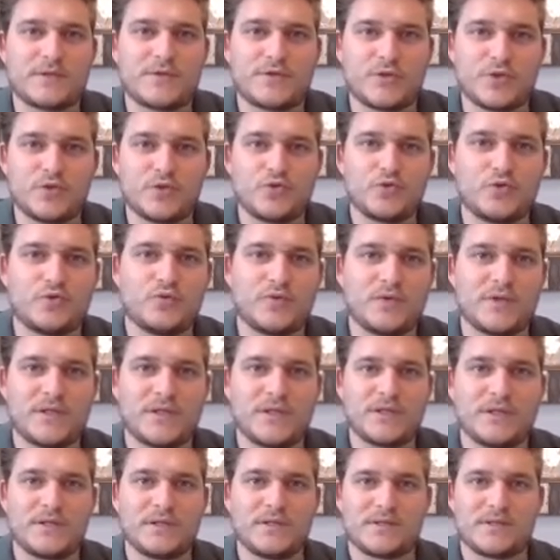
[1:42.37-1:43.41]
to
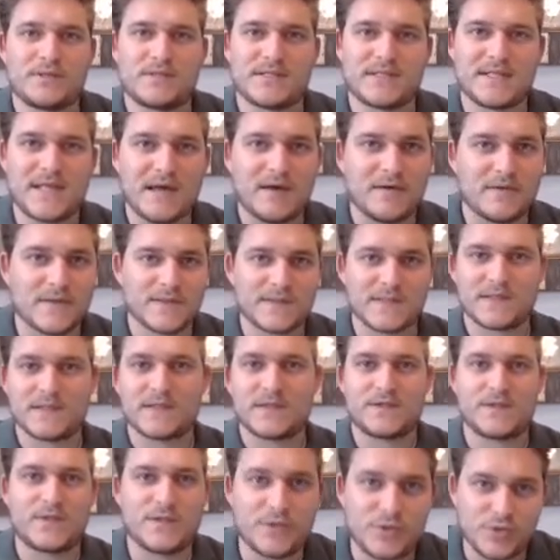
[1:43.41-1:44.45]
the cells and
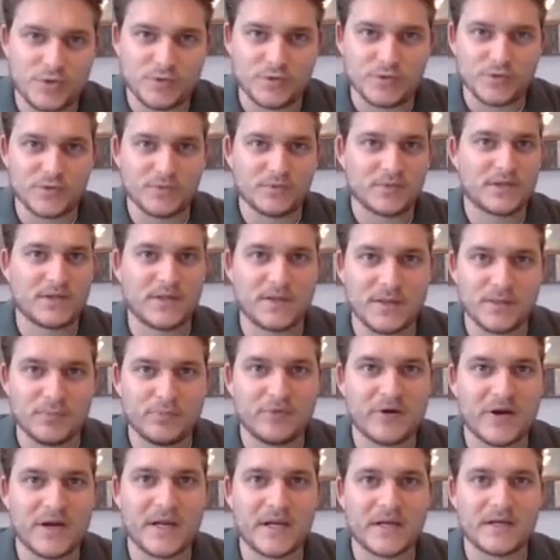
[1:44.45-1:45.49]
the tissues within the
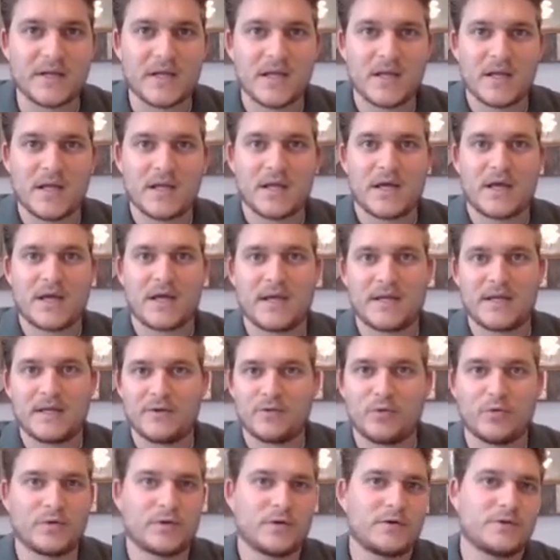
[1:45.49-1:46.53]
brain
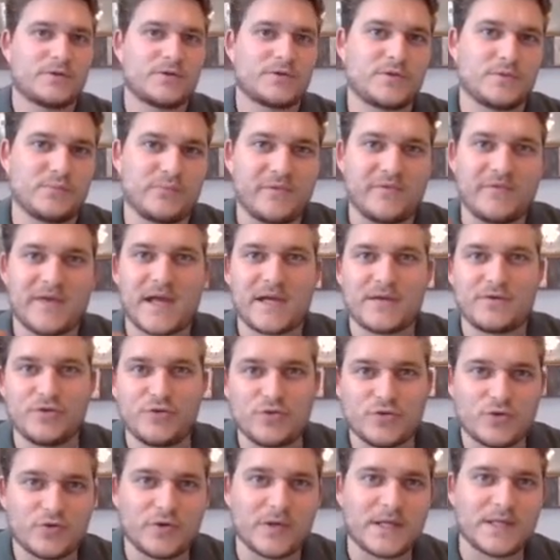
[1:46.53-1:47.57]
in order to provide
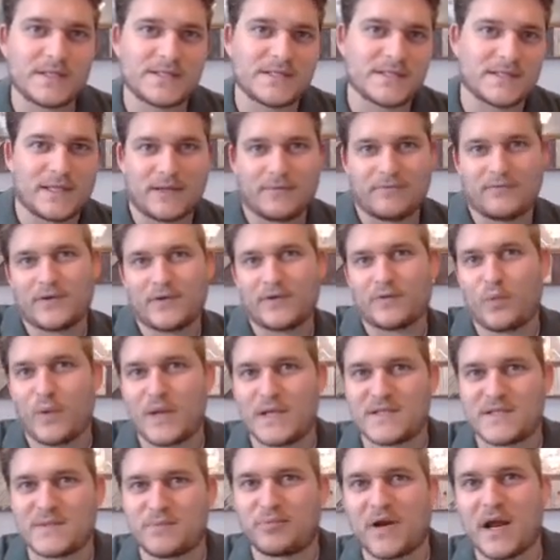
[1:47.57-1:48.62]
nutrients and get rid of
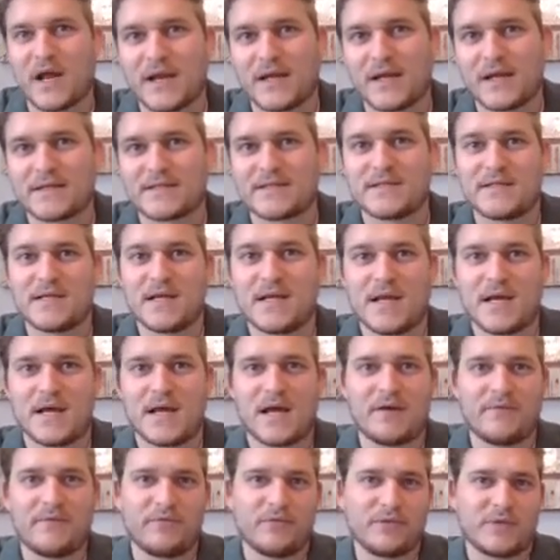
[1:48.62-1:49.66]
waste products
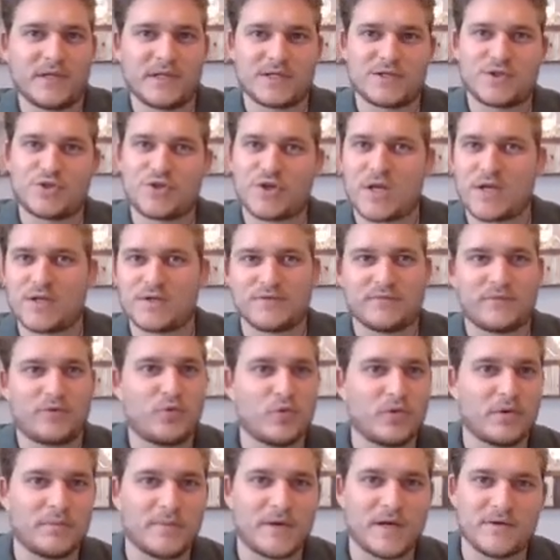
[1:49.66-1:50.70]
for the exchange of
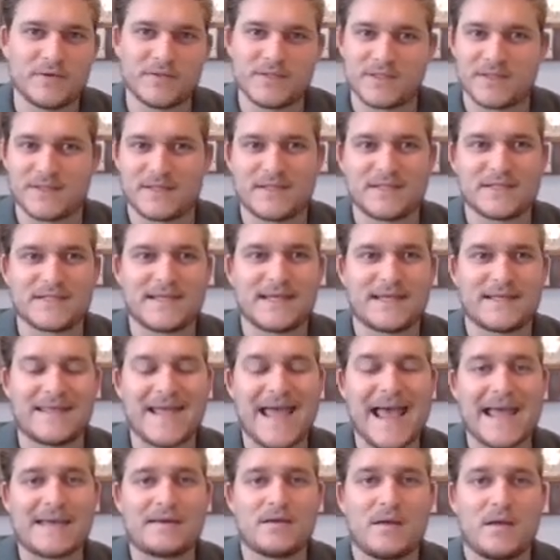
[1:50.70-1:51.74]
hormones and things like
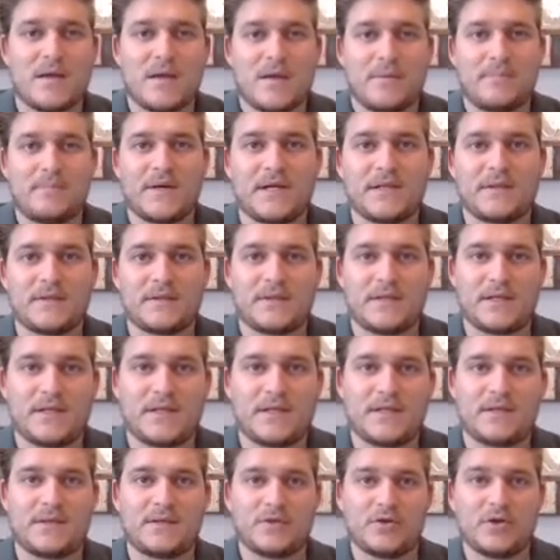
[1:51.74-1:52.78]
that. But
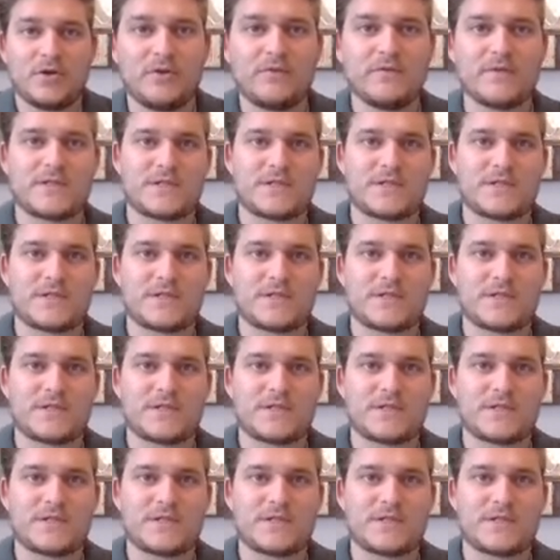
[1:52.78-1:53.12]
the nervous